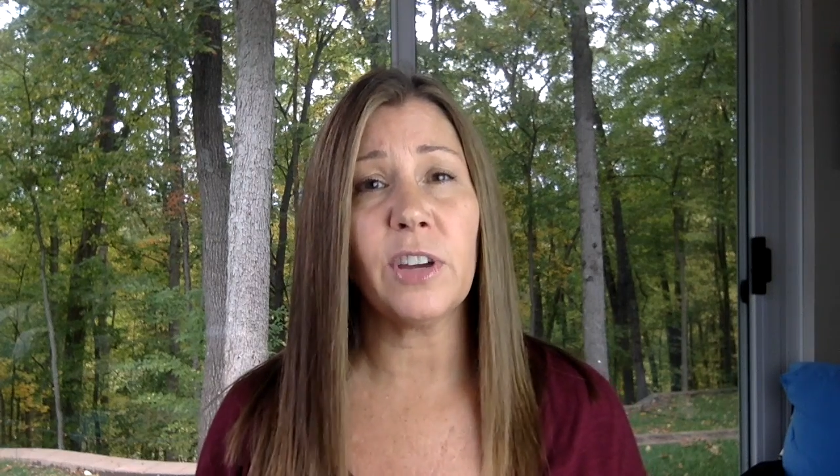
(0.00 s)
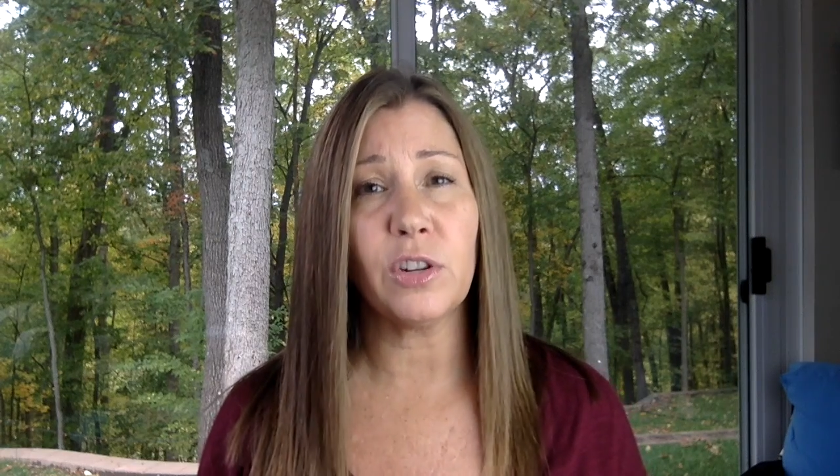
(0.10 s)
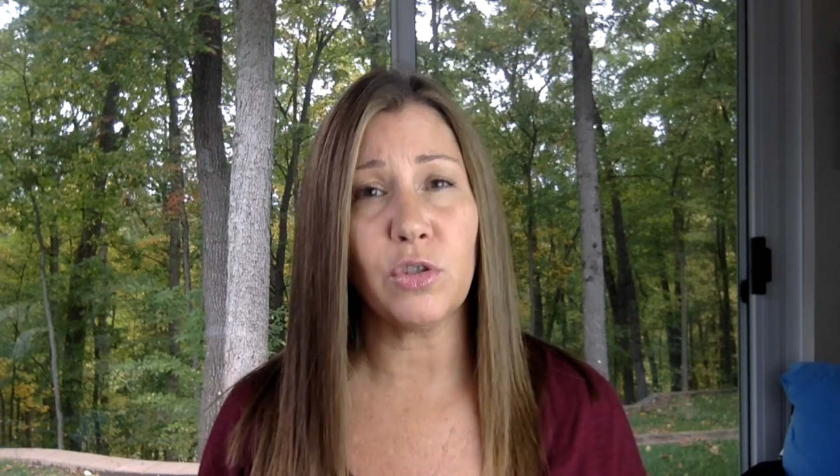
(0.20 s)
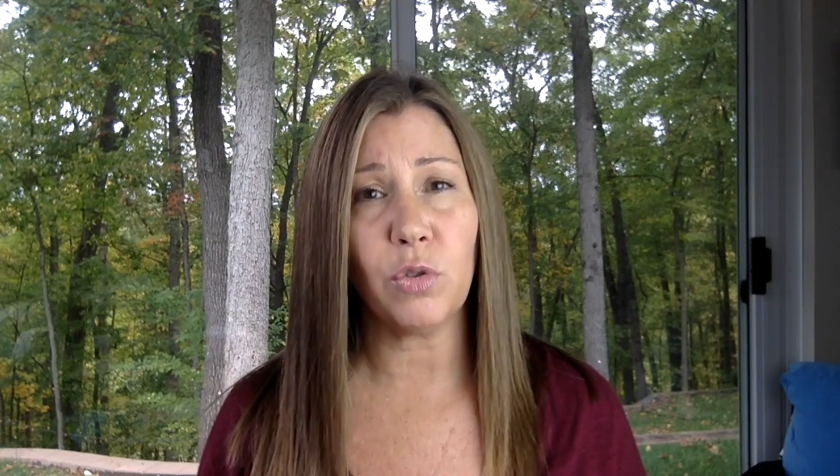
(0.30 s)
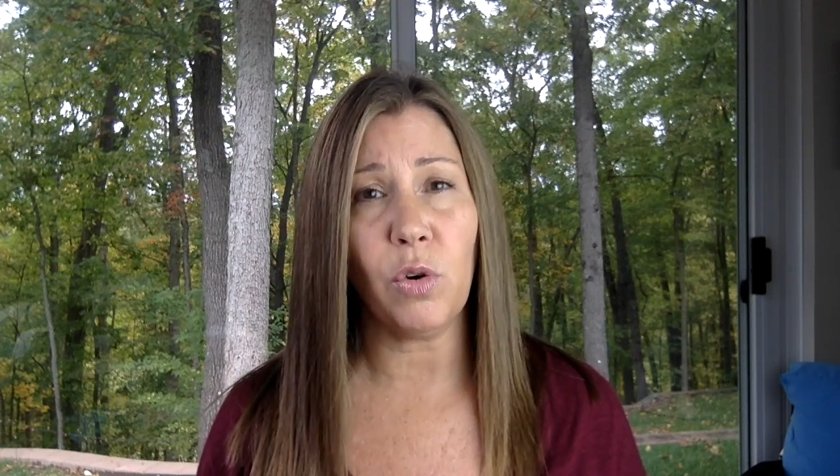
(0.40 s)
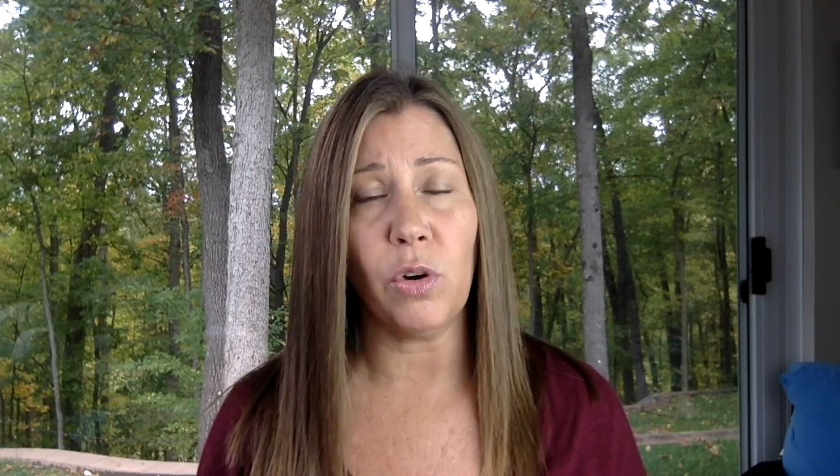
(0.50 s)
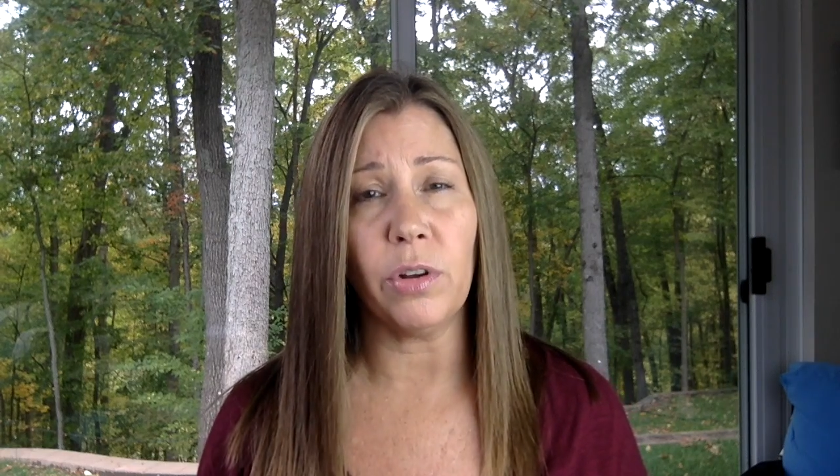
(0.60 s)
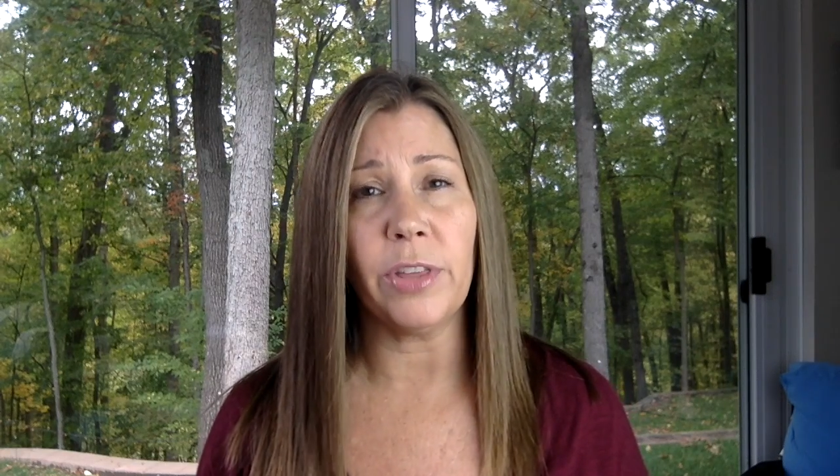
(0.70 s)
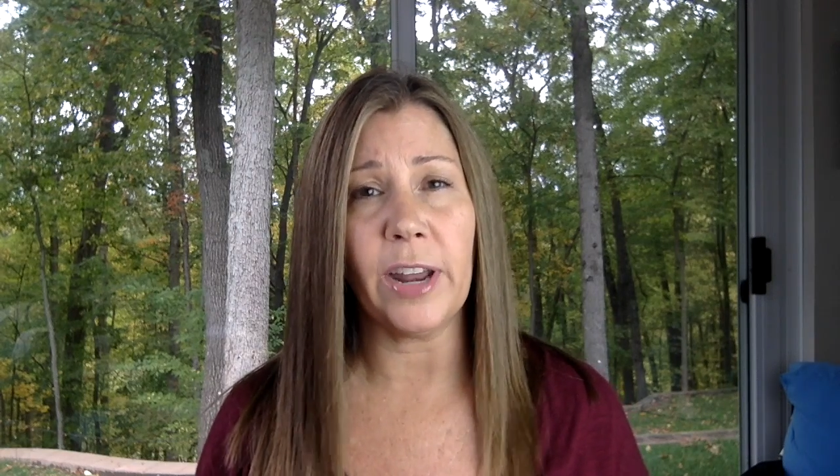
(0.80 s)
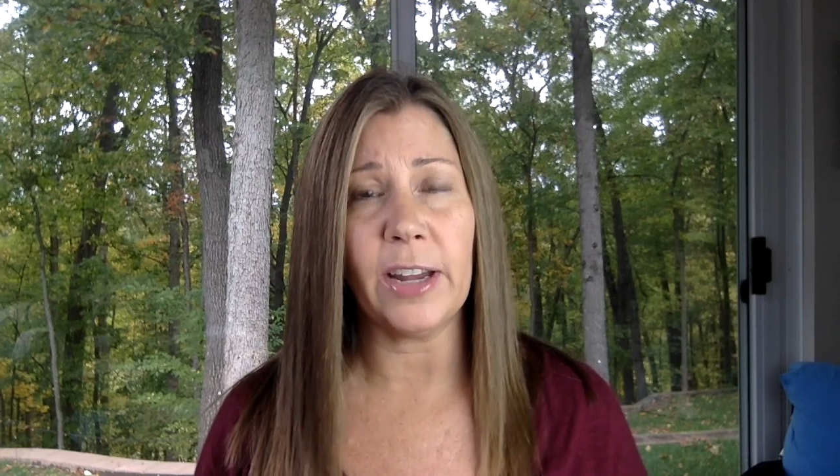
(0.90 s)
control
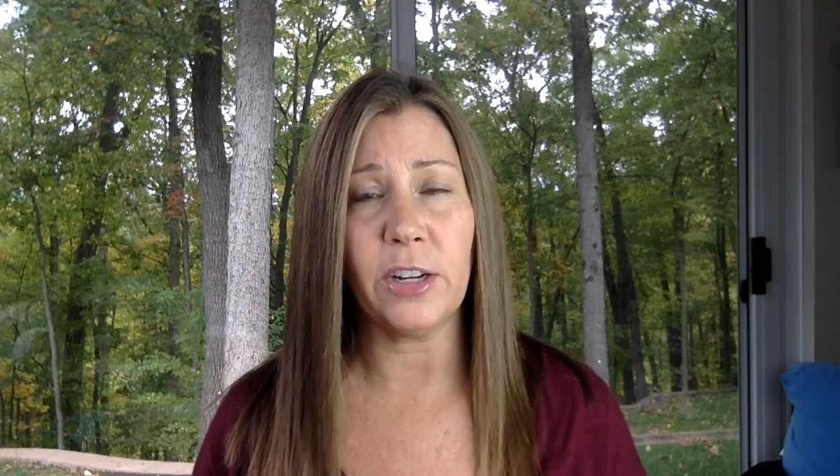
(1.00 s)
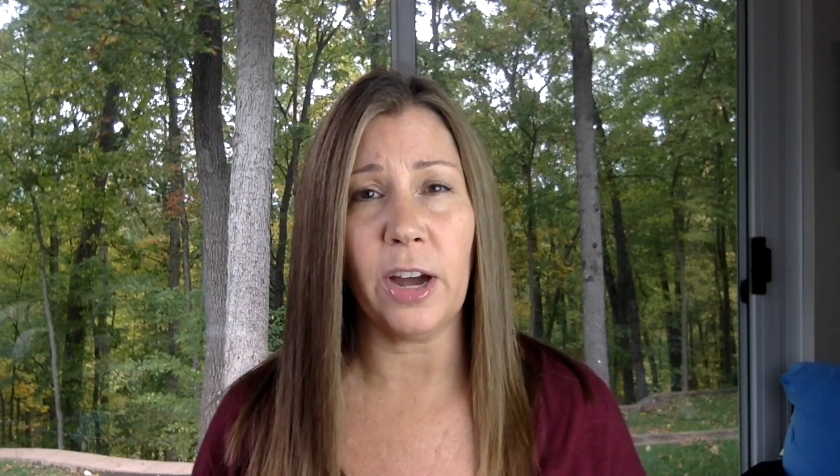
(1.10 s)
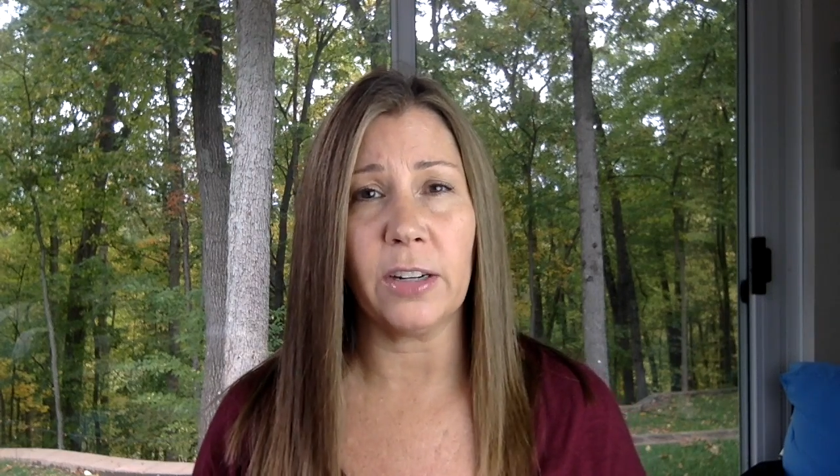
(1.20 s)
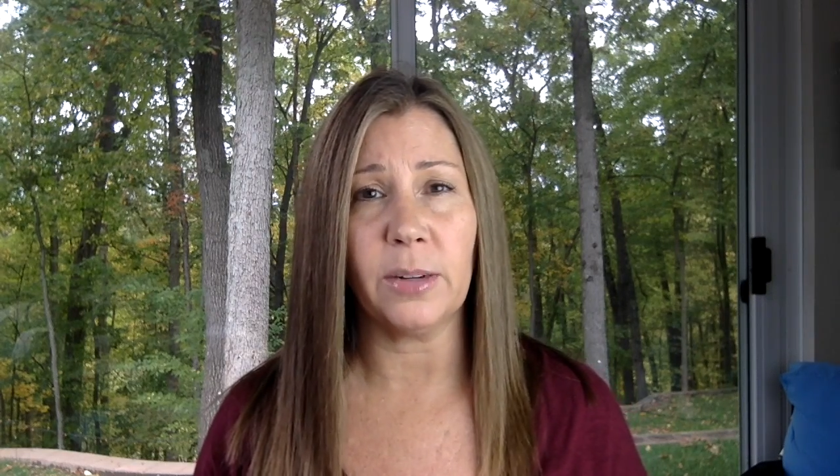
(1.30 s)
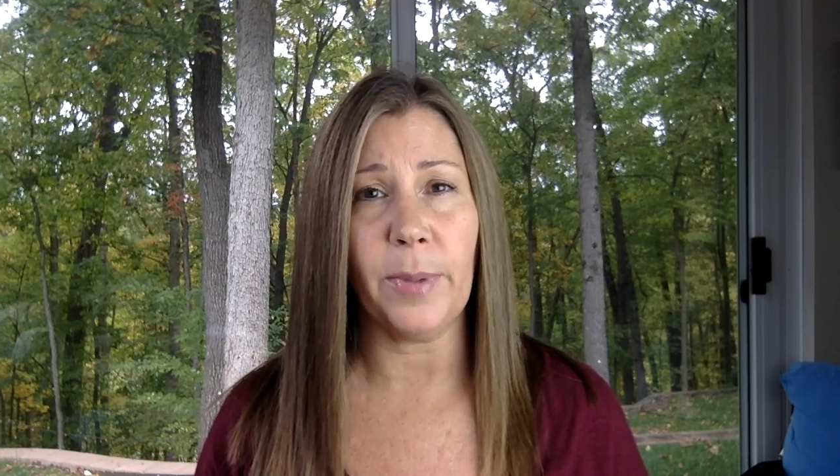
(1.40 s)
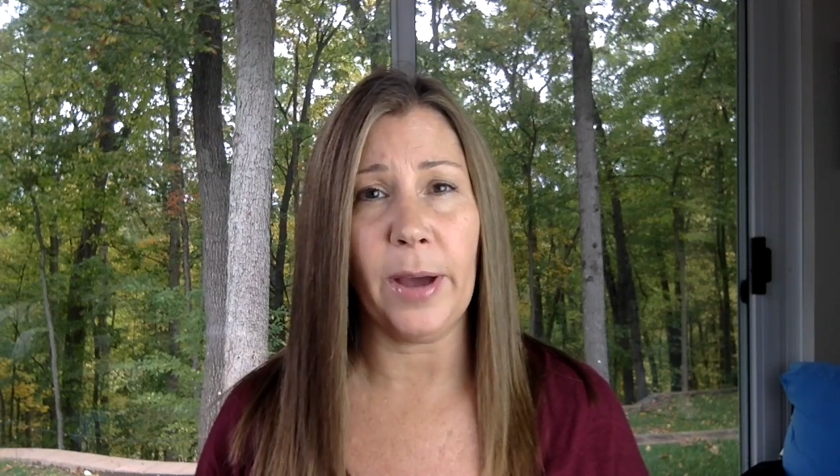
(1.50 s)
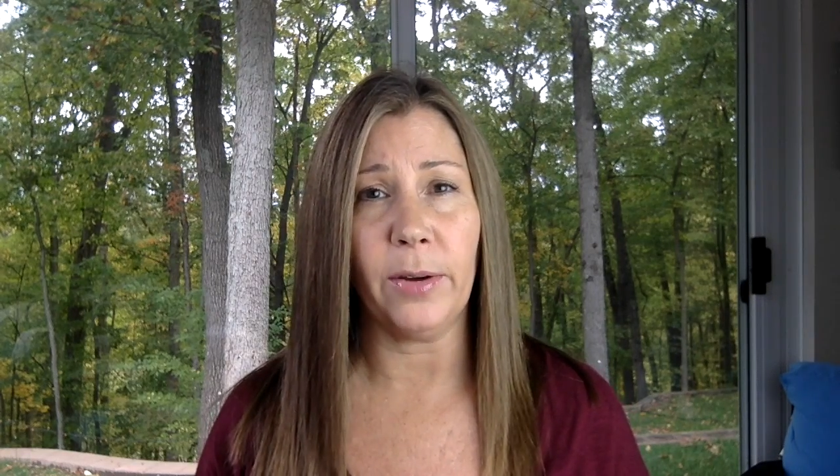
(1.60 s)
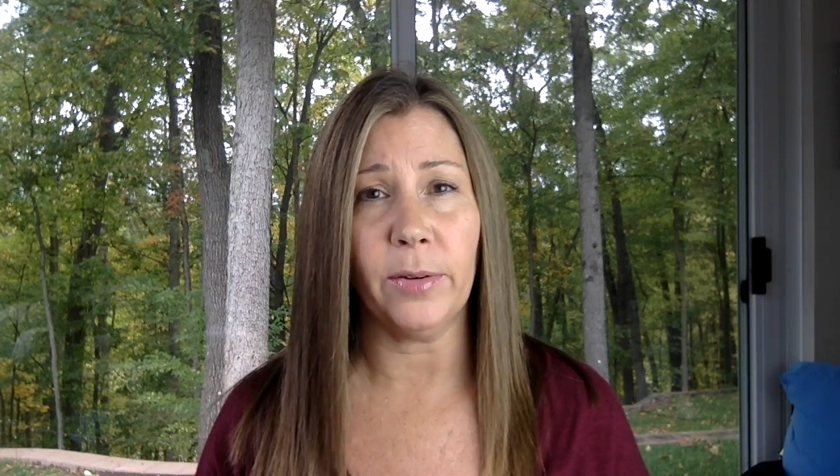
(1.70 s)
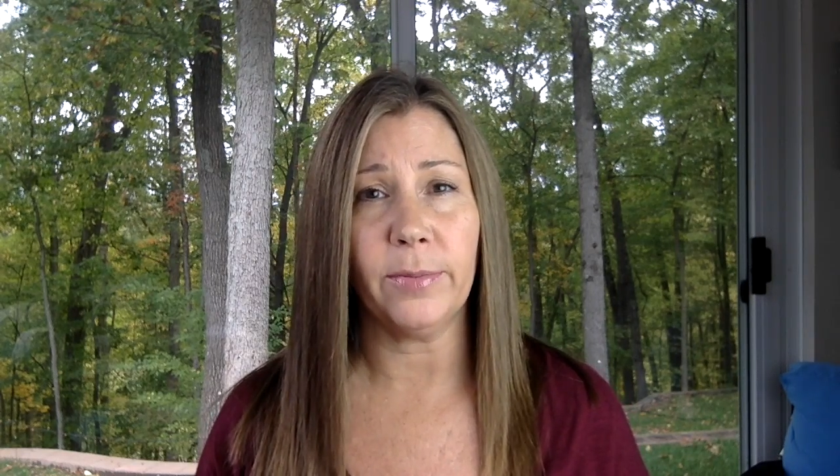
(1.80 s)
that I talked about.